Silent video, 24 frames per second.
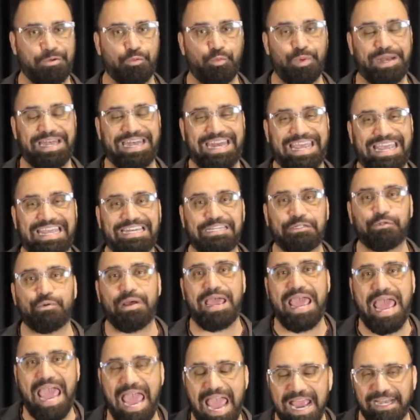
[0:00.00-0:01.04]
We need
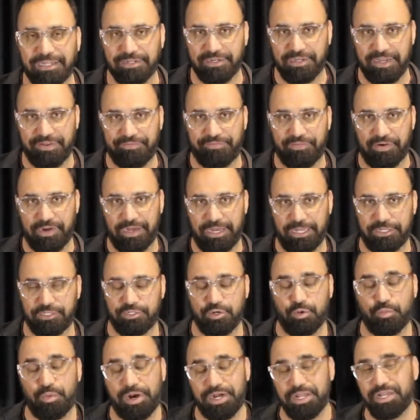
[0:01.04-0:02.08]
to act differently.
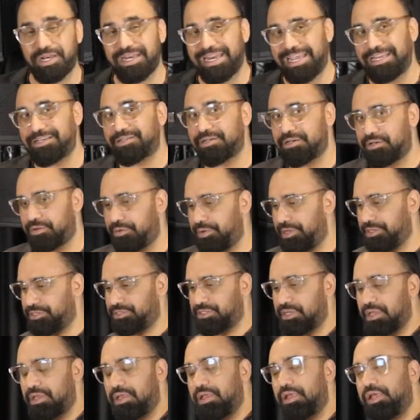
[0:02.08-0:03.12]
So what do you need to do is
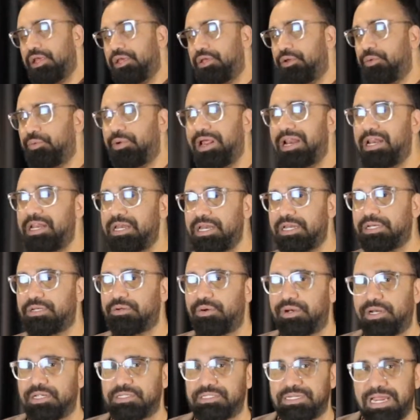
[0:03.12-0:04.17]
you really need to
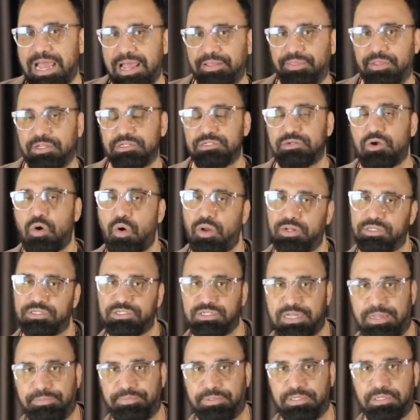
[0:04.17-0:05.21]
understand this
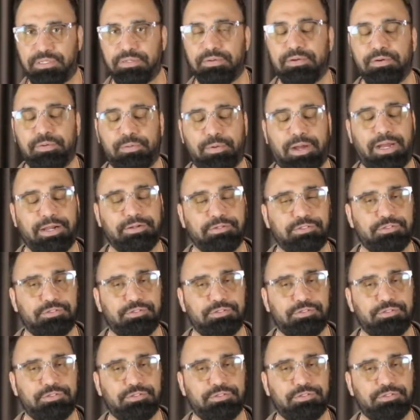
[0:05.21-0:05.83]
concept, right?